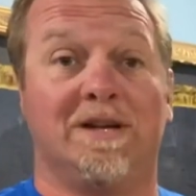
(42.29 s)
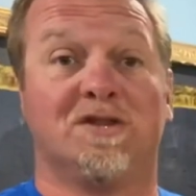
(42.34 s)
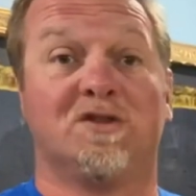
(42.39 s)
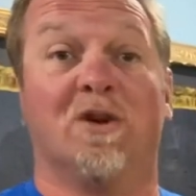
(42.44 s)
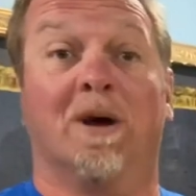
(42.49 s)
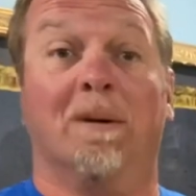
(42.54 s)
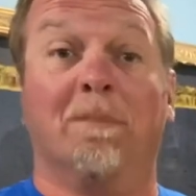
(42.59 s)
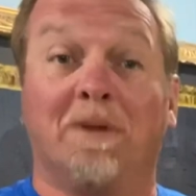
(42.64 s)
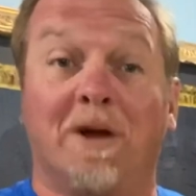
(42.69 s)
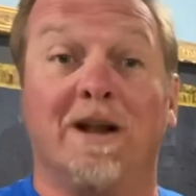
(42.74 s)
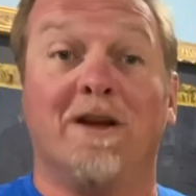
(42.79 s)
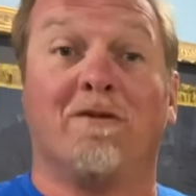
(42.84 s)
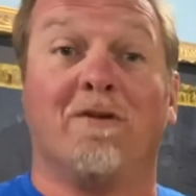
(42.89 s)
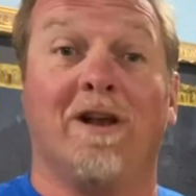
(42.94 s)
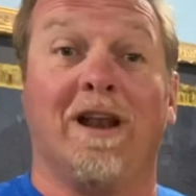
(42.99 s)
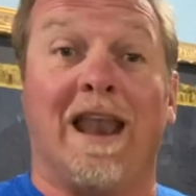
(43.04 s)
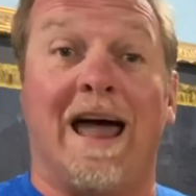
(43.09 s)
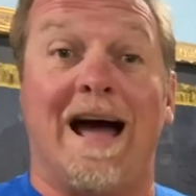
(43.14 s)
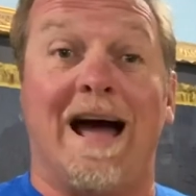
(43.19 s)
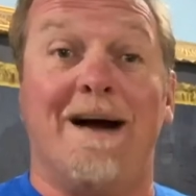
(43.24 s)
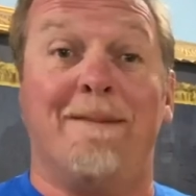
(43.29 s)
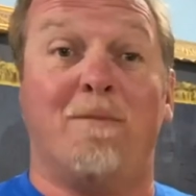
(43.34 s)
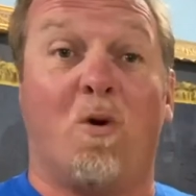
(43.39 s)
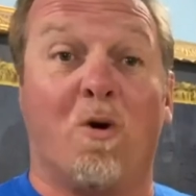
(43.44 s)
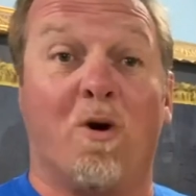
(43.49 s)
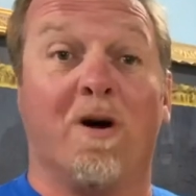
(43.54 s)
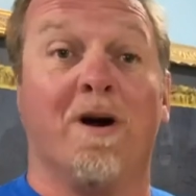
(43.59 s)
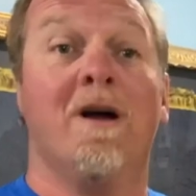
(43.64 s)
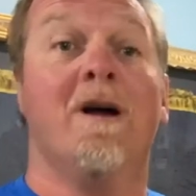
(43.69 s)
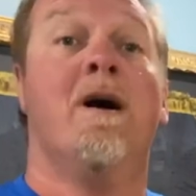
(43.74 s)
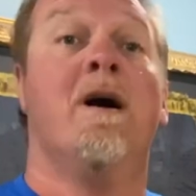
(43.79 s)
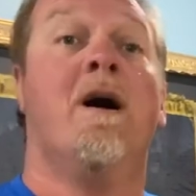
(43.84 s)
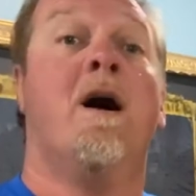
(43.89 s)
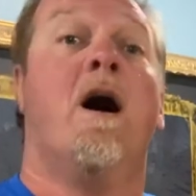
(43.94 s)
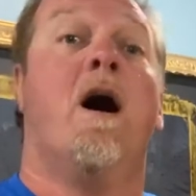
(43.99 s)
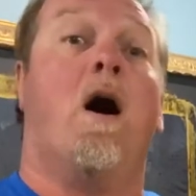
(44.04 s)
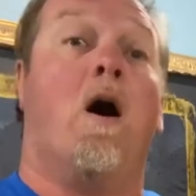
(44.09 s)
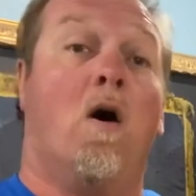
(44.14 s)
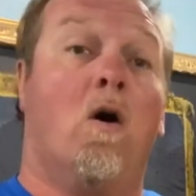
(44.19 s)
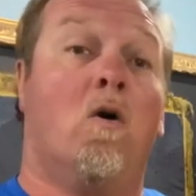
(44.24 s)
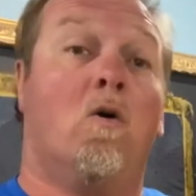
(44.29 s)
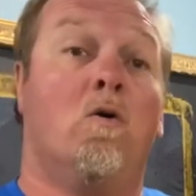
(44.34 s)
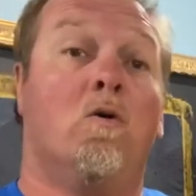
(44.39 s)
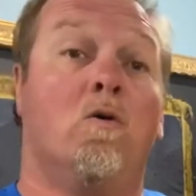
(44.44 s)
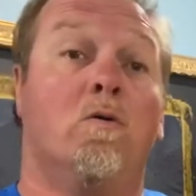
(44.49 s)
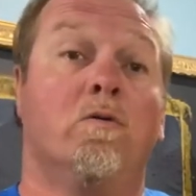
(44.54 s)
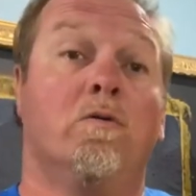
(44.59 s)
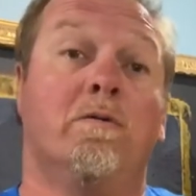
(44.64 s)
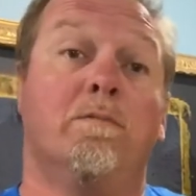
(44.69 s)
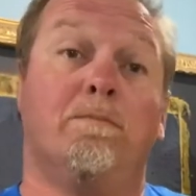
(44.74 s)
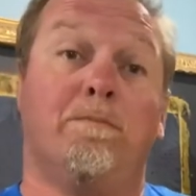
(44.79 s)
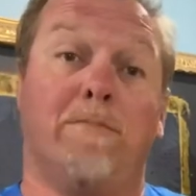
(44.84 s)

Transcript: So I'm going to rely more on